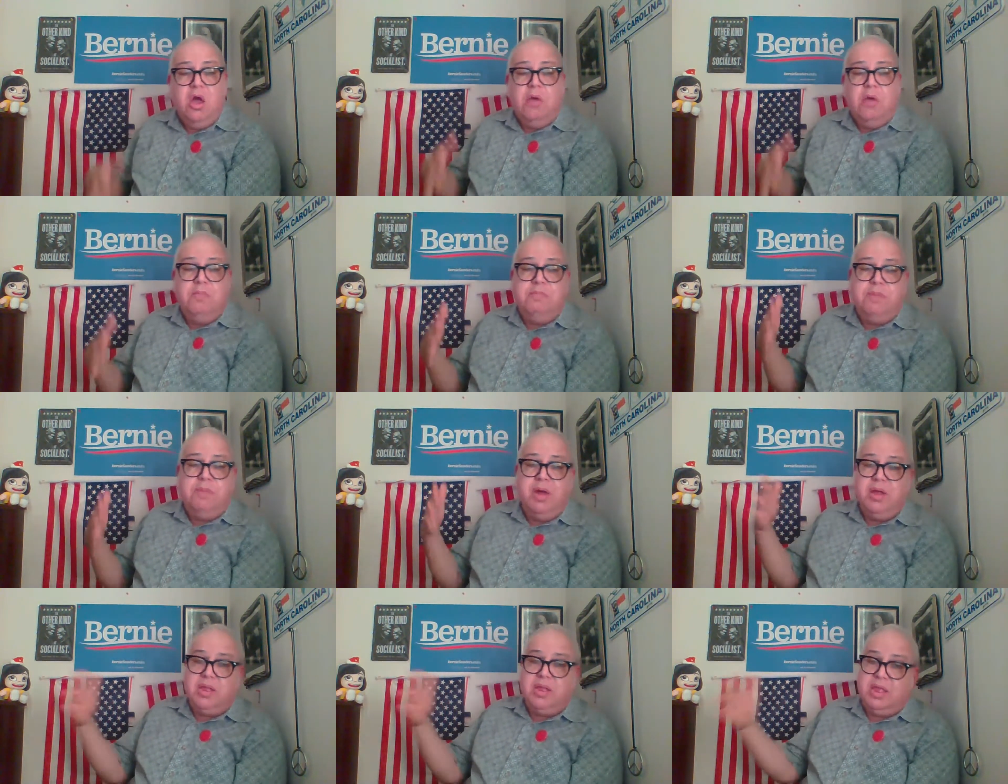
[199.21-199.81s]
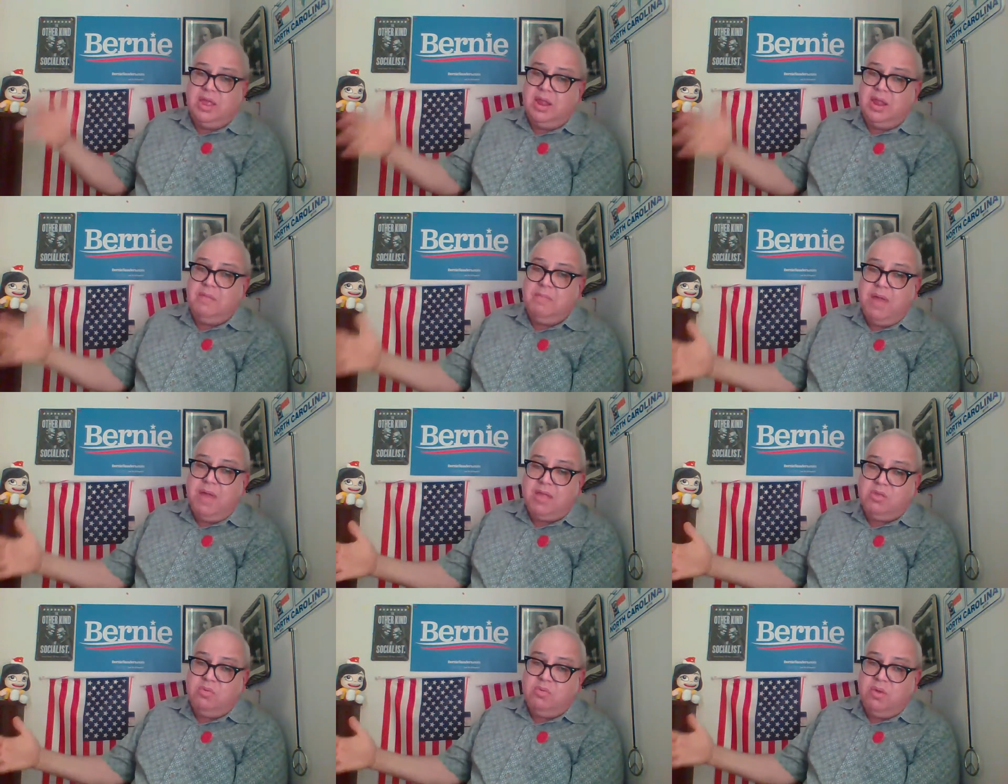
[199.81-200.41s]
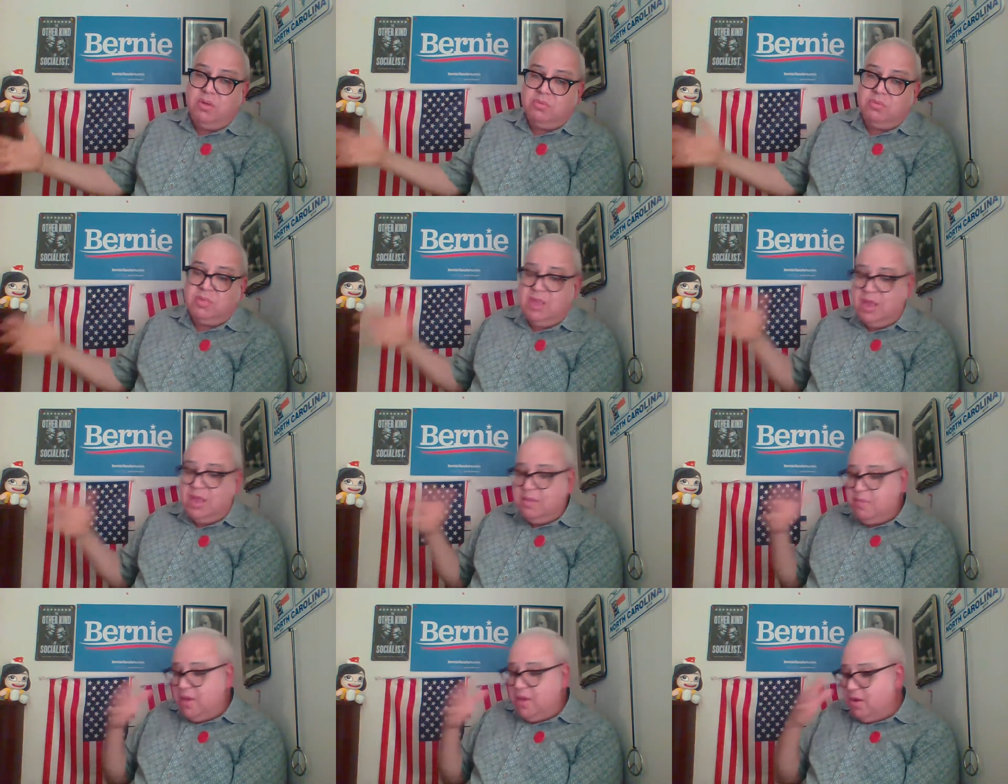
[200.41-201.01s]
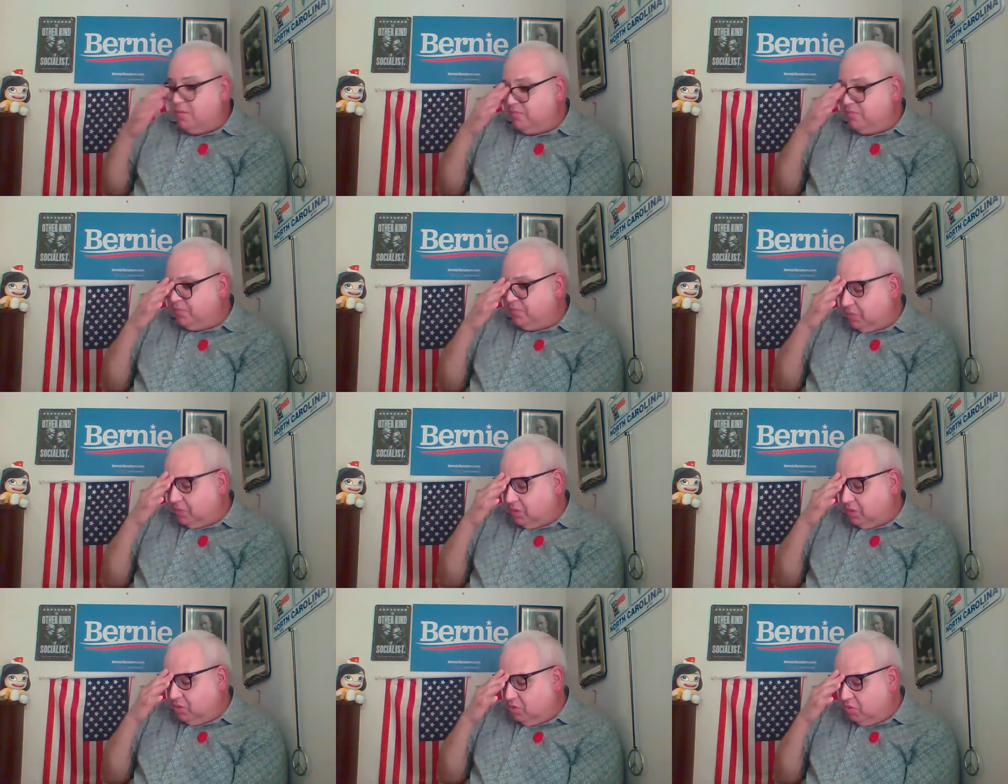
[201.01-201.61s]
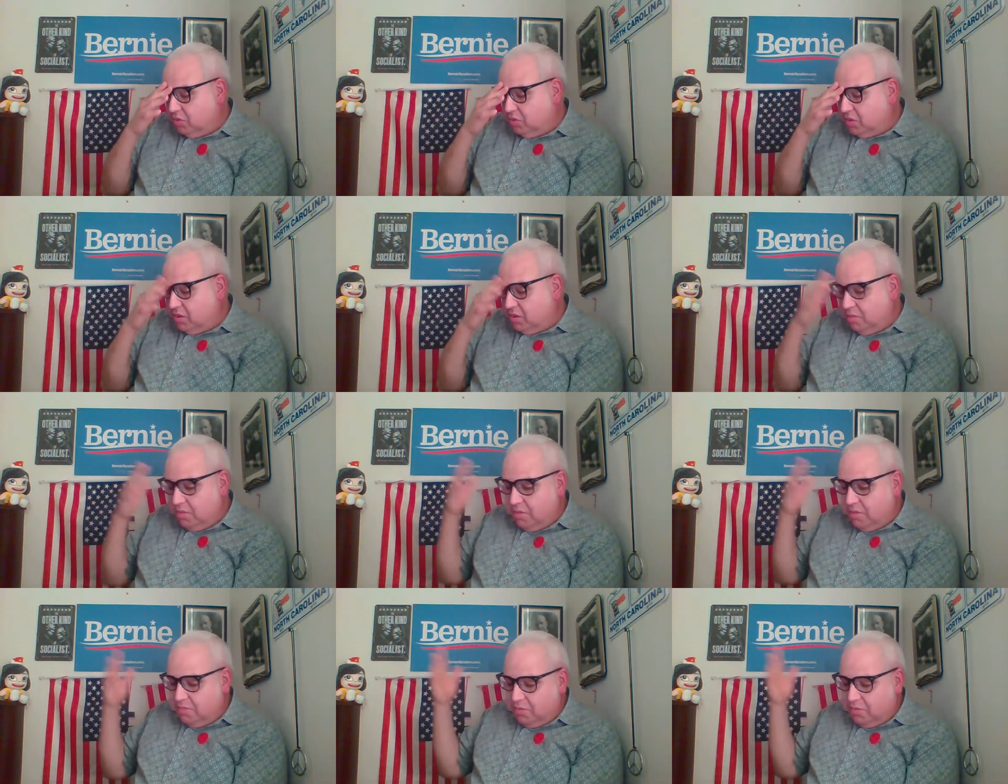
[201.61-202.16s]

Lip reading: But getting back to what I was saying about George W.